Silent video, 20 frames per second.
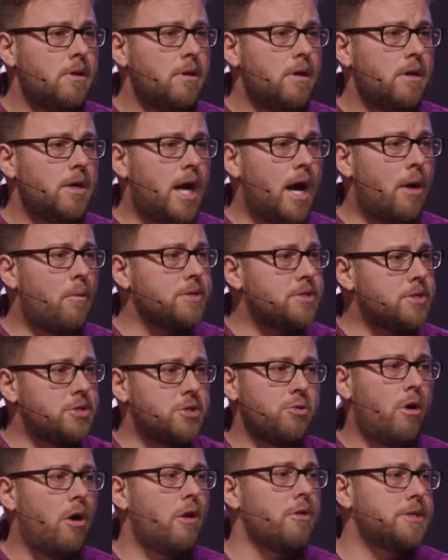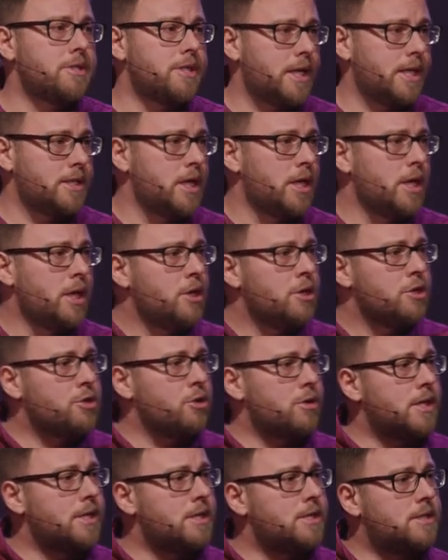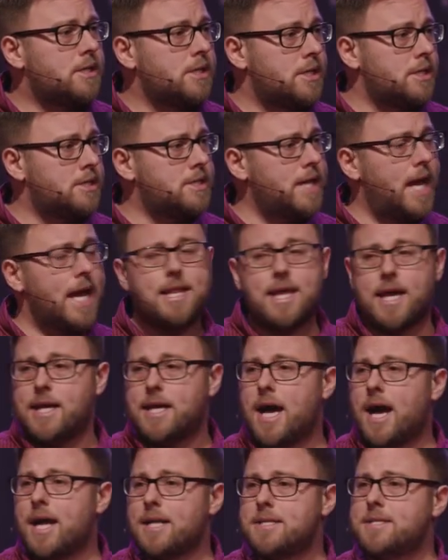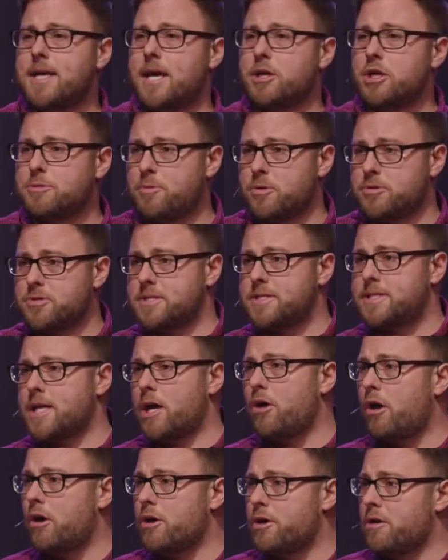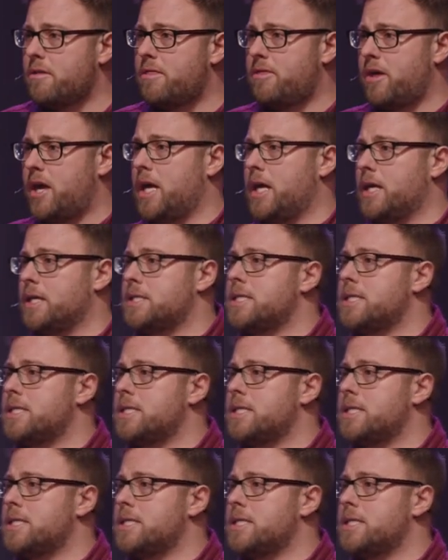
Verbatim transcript: God wants to do all these things. So just to, to say that God said you're supposed to sell all your things